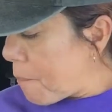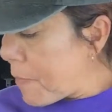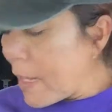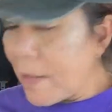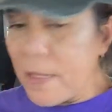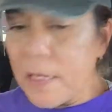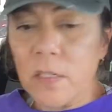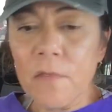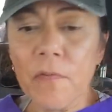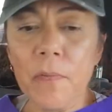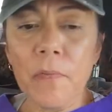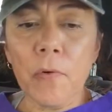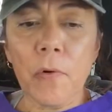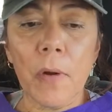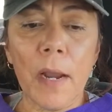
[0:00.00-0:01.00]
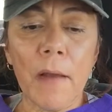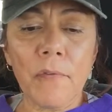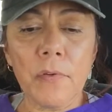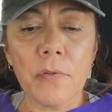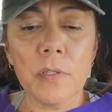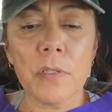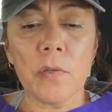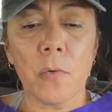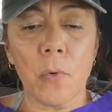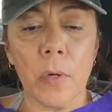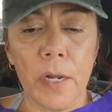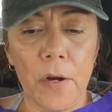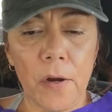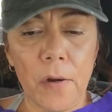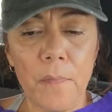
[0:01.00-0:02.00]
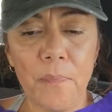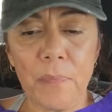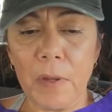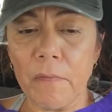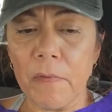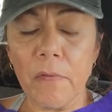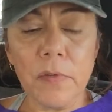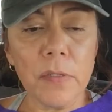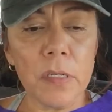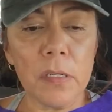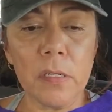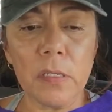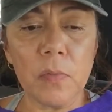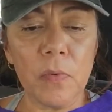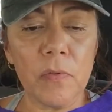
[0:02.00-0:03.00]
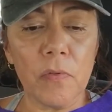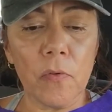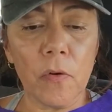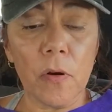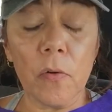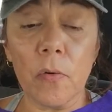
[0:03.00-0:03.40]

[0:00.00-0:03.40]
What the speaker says: And these are from Crafter Square. I've never seen these before.